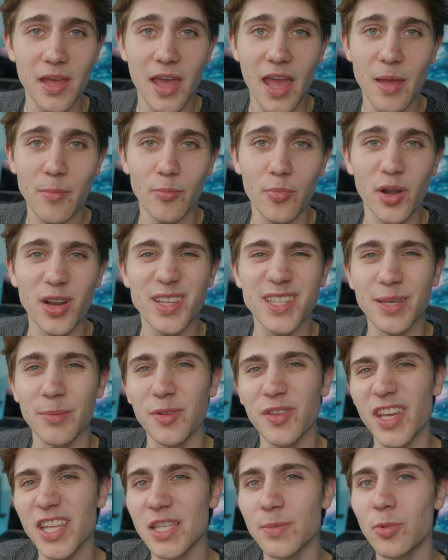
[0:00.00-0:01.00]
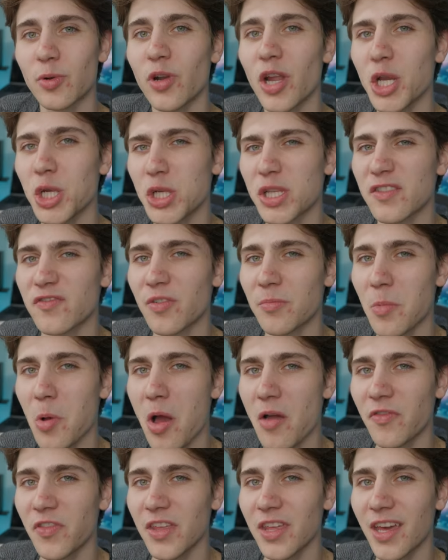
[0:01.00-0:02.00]
and brings some of the inspirations from
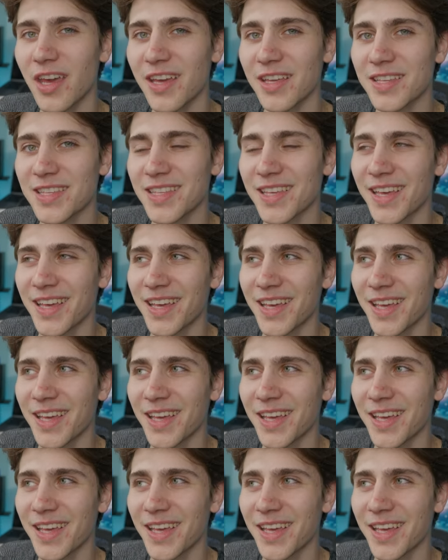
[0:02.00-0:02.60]
off the ice